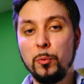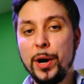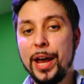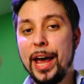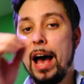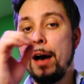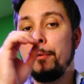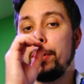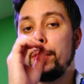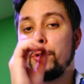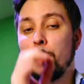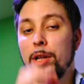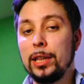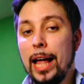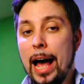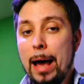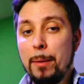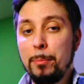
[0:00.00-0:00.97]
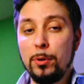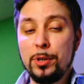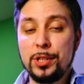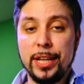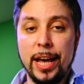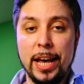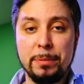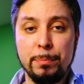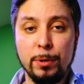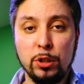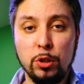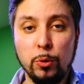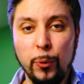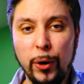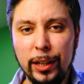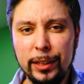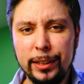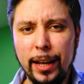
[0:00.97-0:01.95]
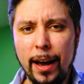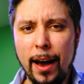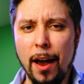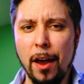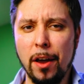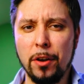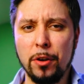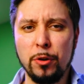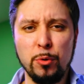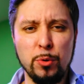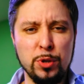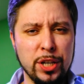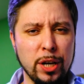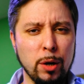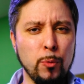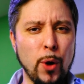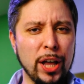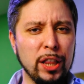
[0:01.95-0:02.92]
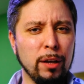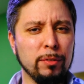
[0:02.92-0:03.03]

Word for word: we have a reliable seismic to well tie using one